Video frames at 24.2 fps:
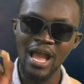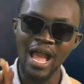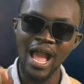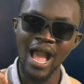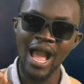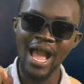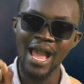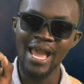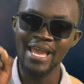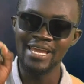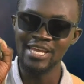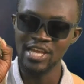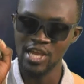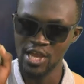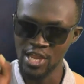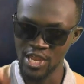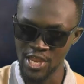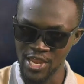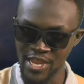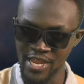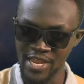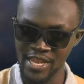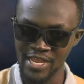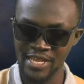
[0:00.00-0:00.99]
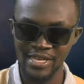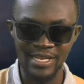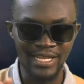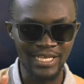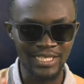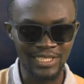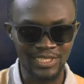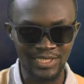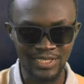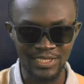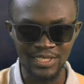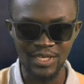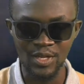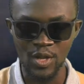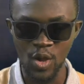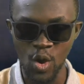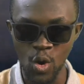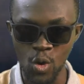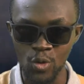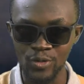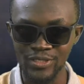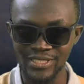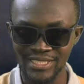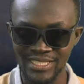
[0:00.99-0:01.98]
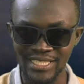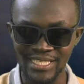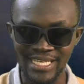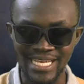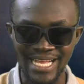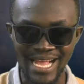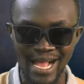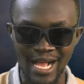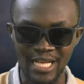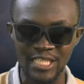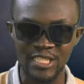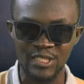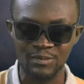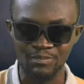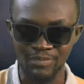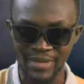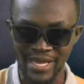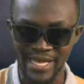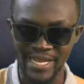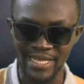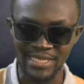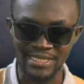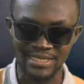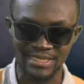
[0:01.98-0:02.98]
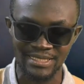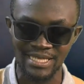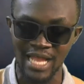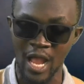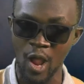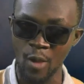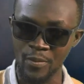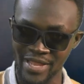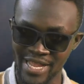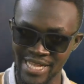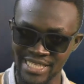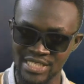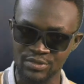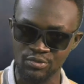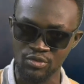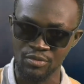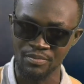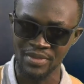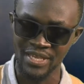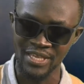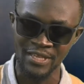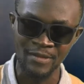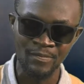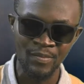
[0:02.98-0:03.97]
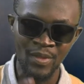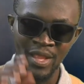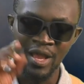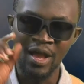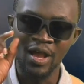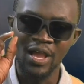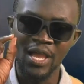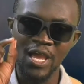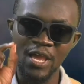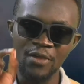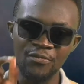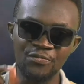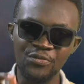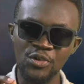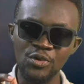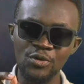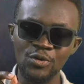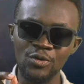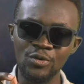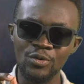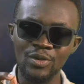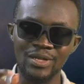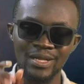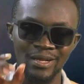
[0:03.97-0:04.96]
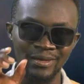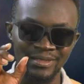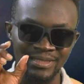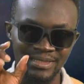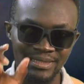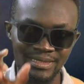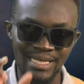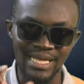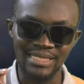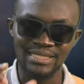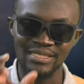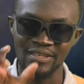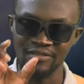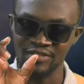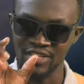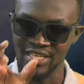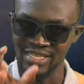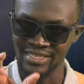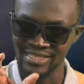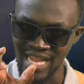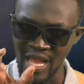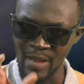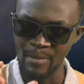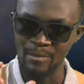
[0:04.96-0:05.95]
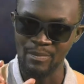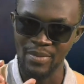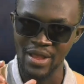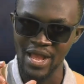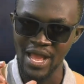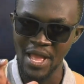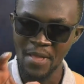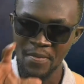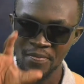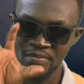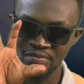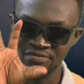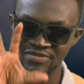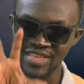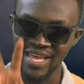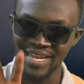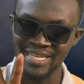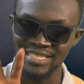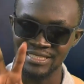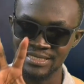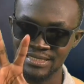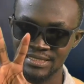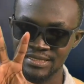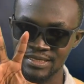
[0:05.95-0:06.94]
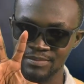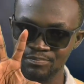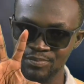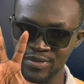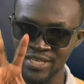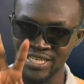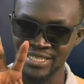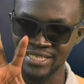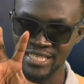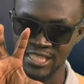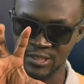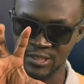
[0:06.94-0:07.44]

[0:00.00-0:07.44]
SKINCOD Cosmetics. I'll be getting with me. If you contact the number that is being